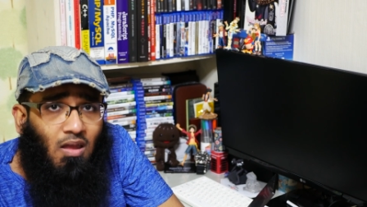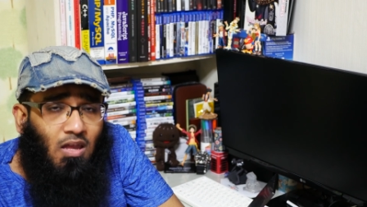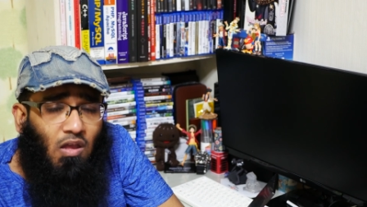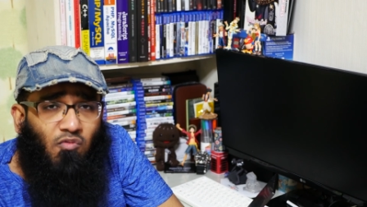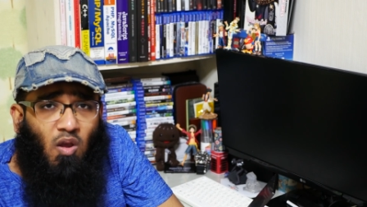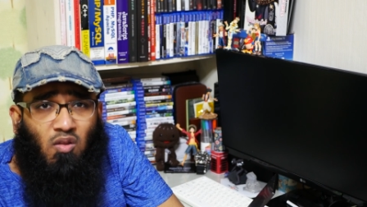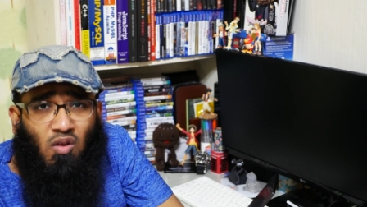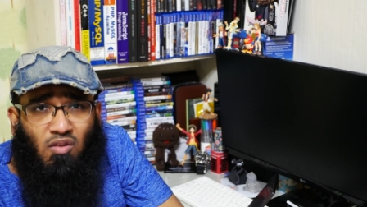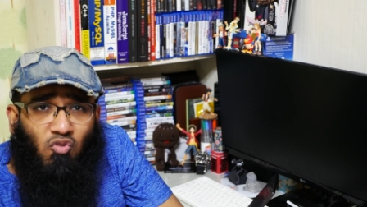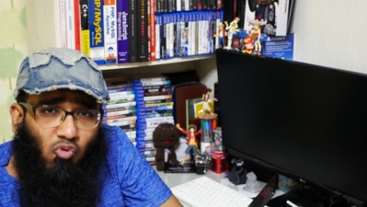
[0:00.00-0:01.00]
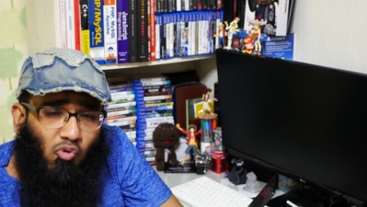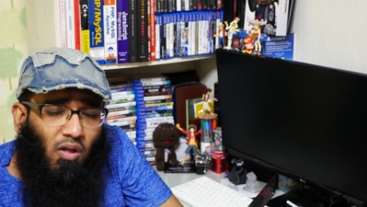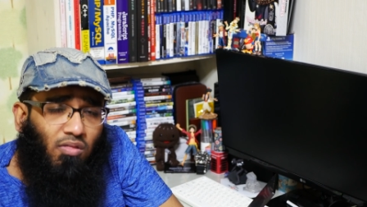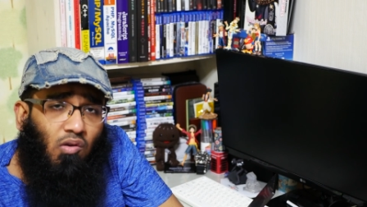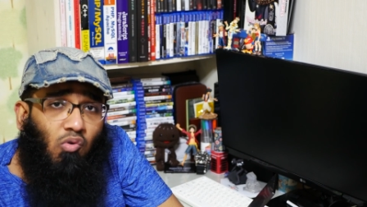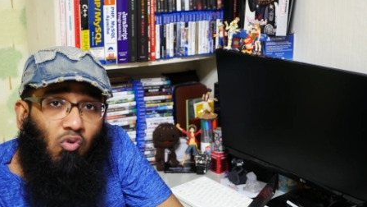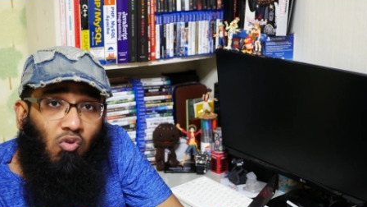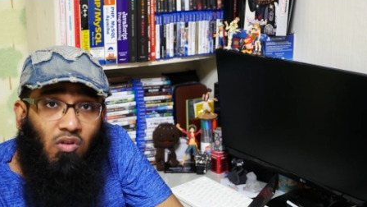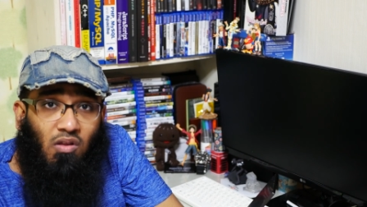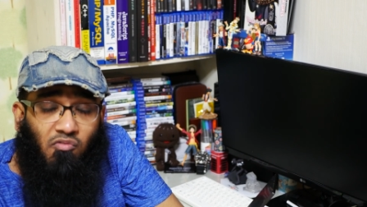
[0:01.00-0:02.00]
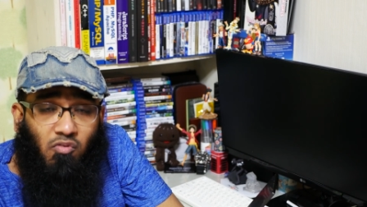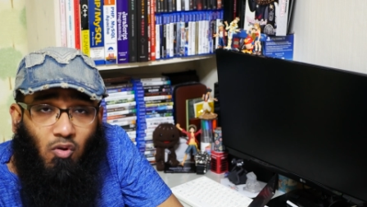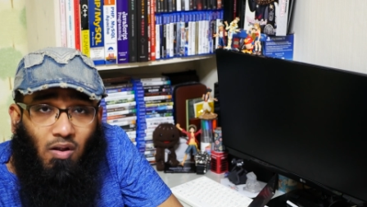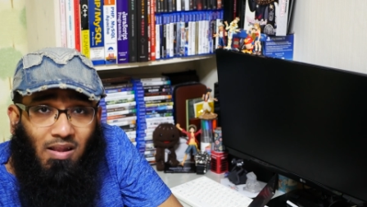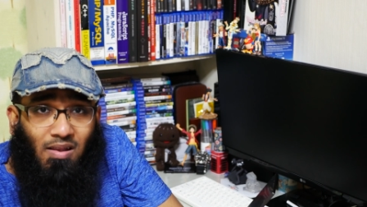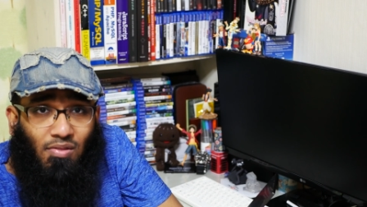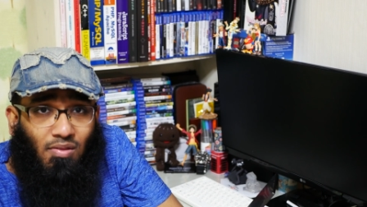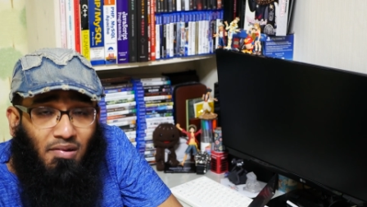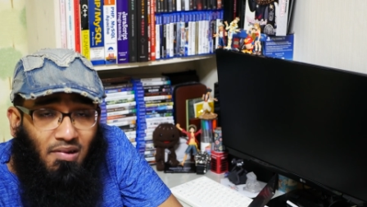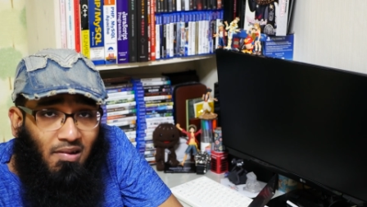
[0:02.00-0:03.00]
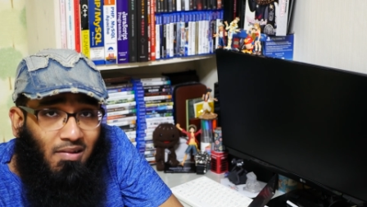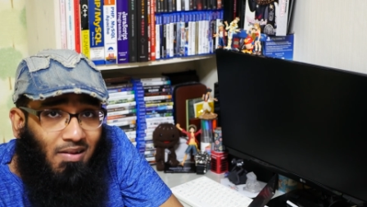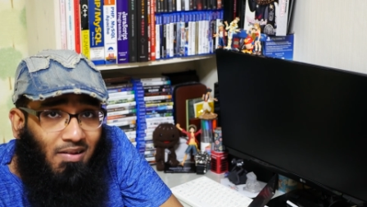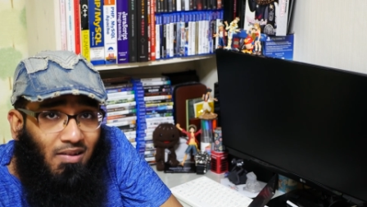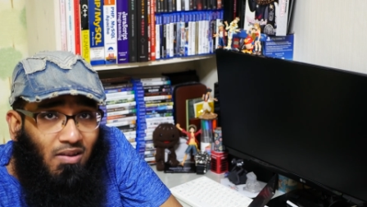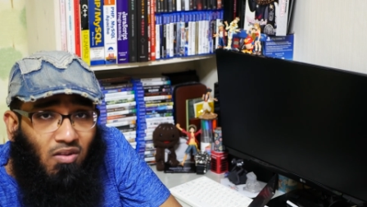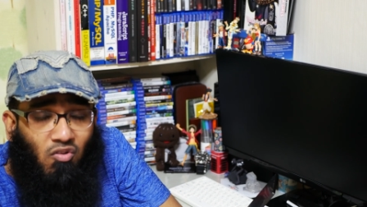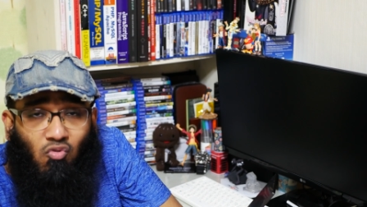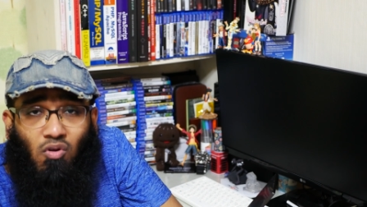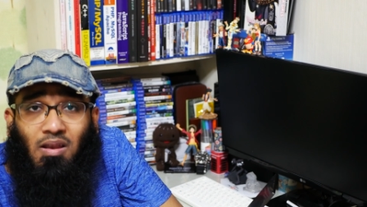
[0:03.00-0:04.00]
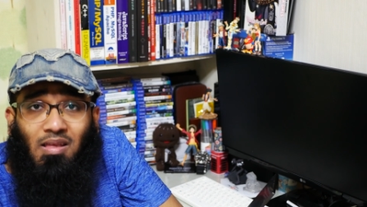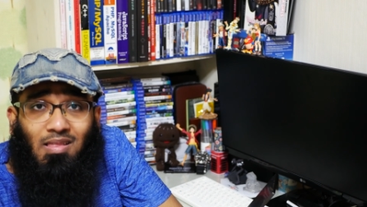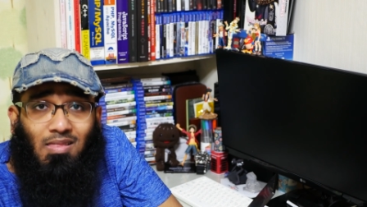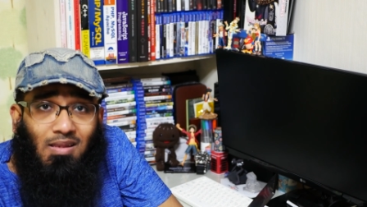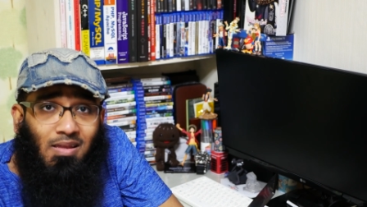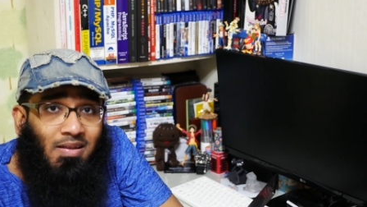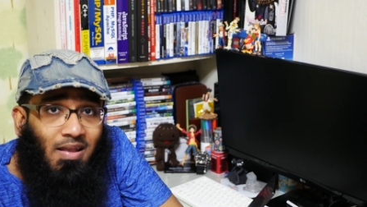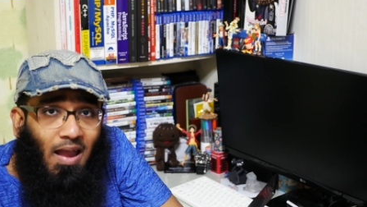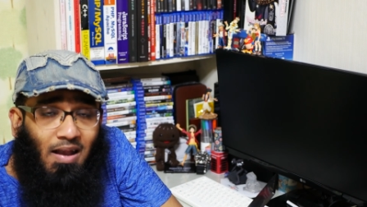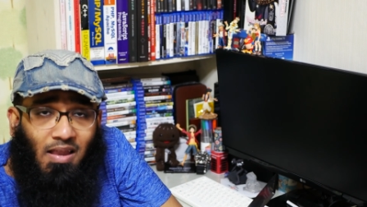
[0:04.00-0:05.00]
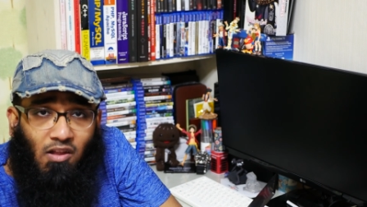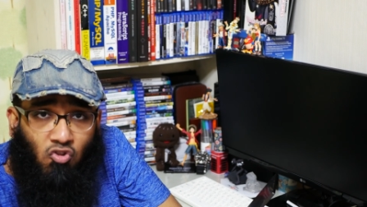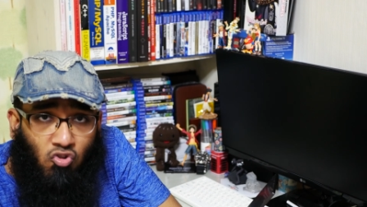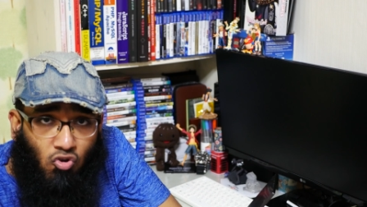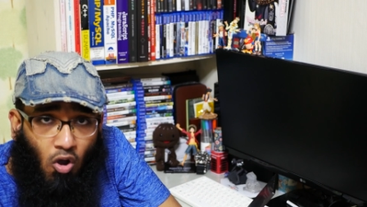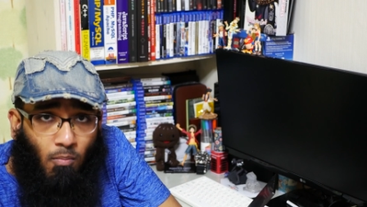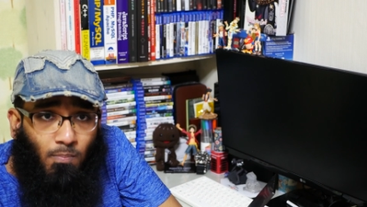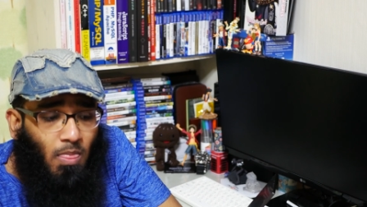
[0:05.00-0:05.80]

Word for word: If you are in USA or if you are in a certain country, you can easily get a job.